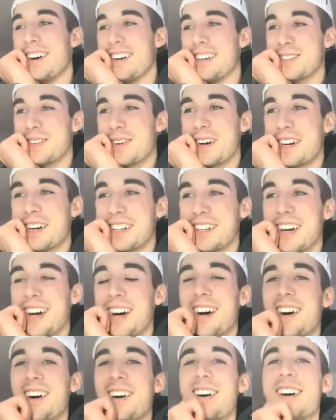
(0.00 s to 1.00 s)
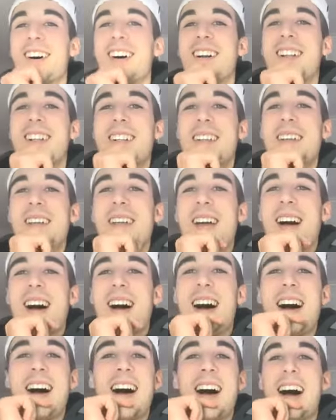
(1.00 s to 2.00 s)
He's ready to go.
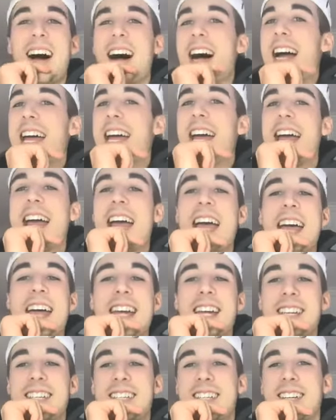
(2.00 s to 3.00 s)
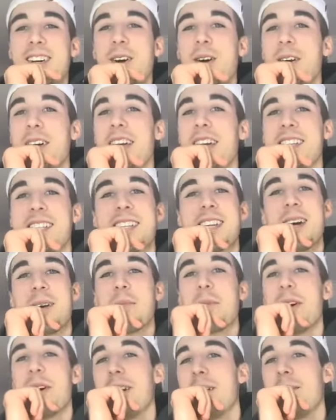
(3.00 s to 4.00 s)
I hate to go against Tom
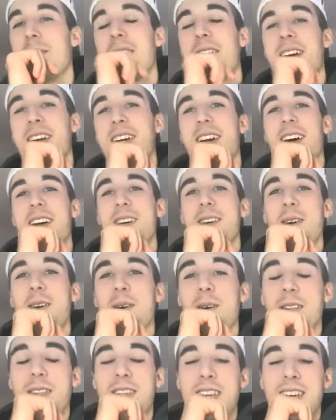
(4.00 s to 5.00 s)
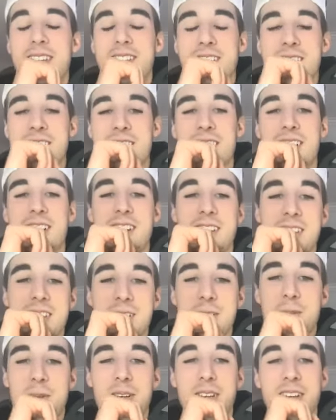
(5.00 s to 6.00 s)
Brady, but I got to go with Kansas City on
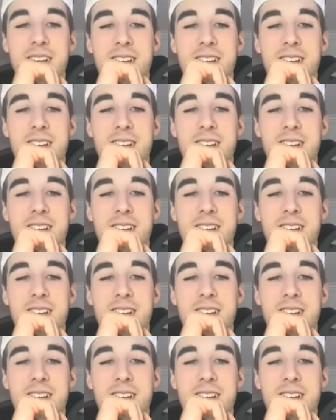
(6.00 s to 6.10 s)
this one.